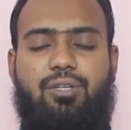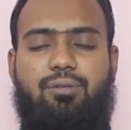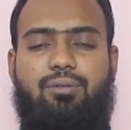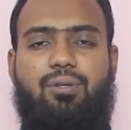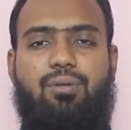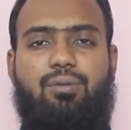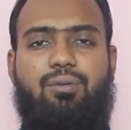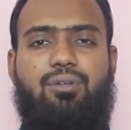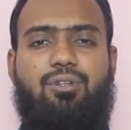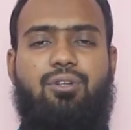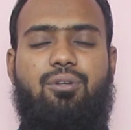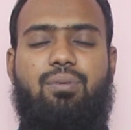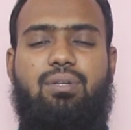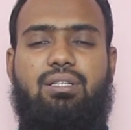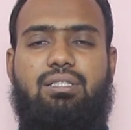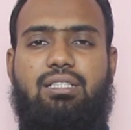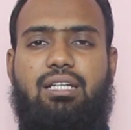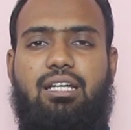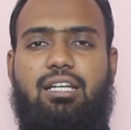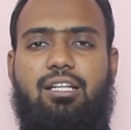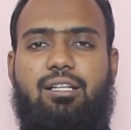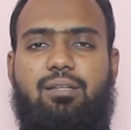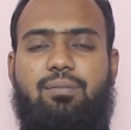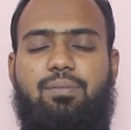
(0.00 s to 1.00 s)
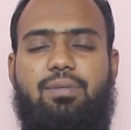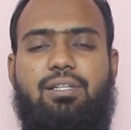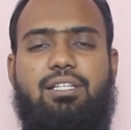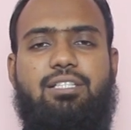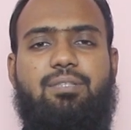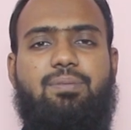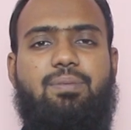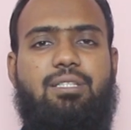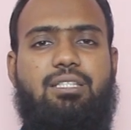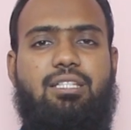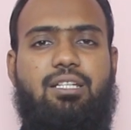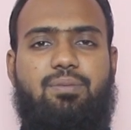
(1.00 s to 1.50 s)
If you are new to my channel,
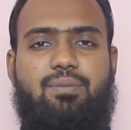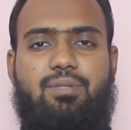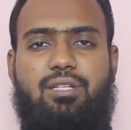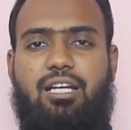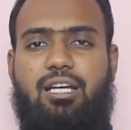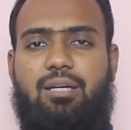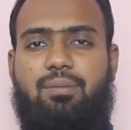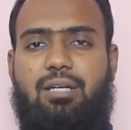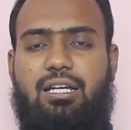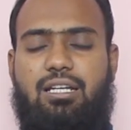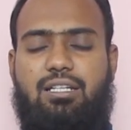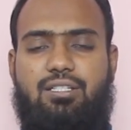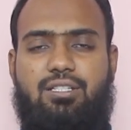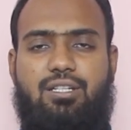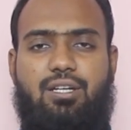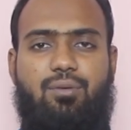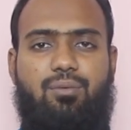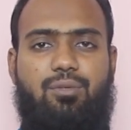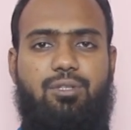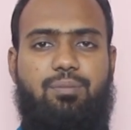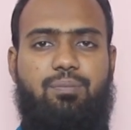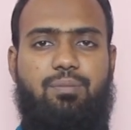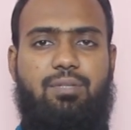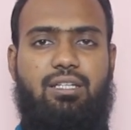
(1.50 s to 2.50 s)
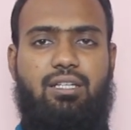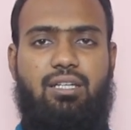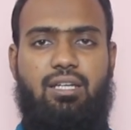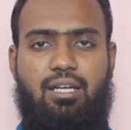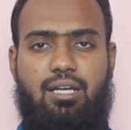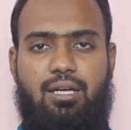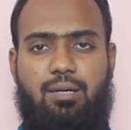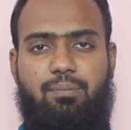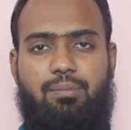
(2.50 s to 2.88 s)
please be subscribed and stay with me.